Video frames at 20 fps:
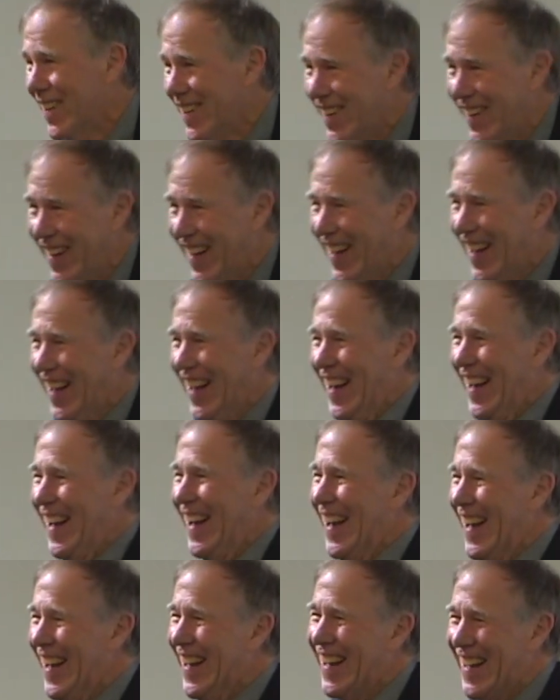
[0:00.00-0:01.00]

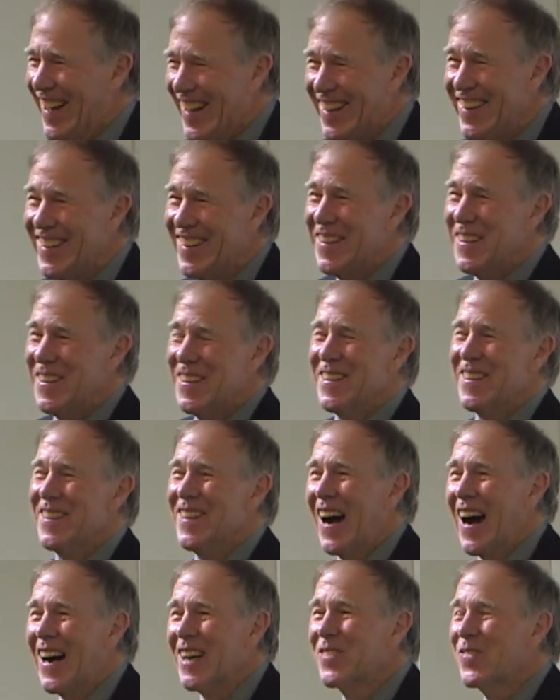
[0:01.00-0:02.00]
I
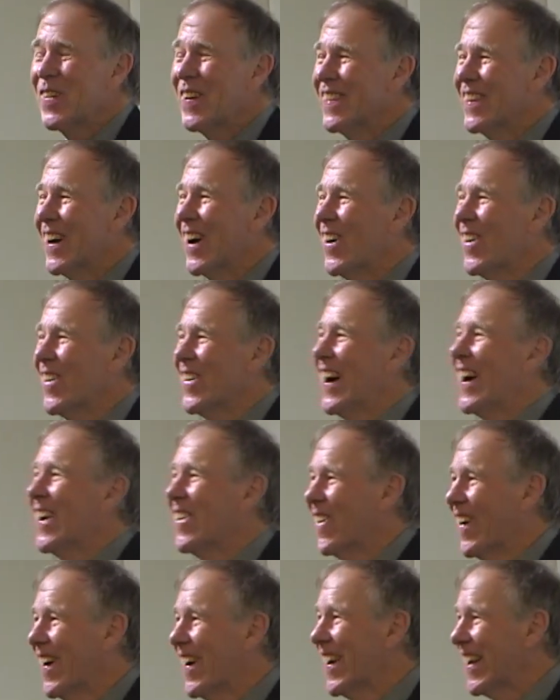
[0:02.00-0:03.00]
spent the whole
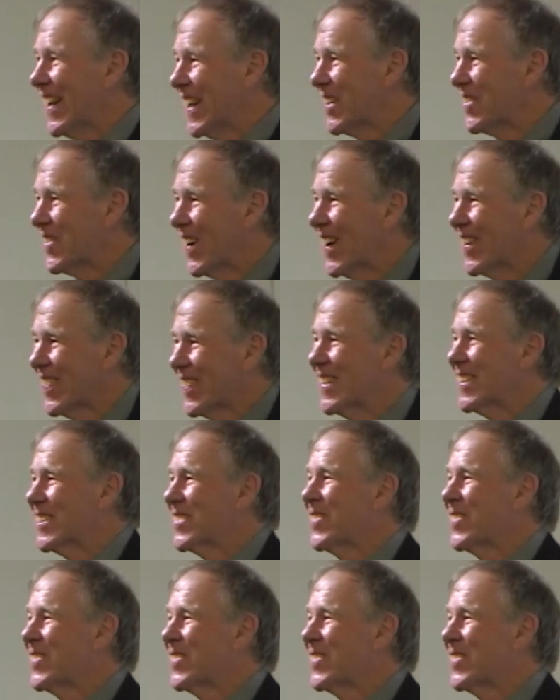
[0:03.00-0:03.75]
night worrying about